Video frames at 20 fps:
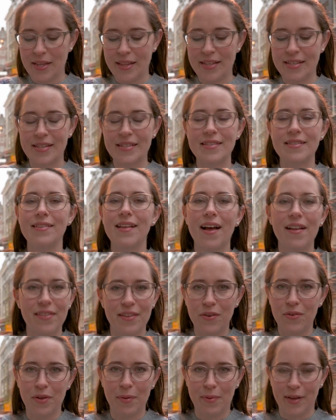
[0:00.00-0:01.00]
This is
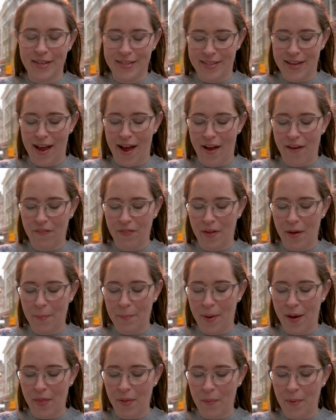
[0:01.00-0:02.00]
not the only place to have
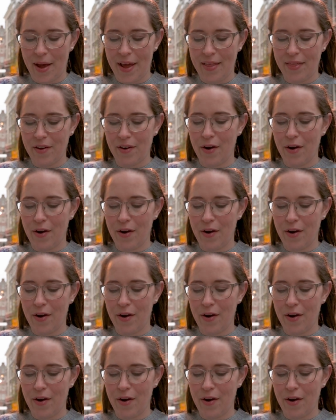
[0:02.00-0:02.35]
them, by the way.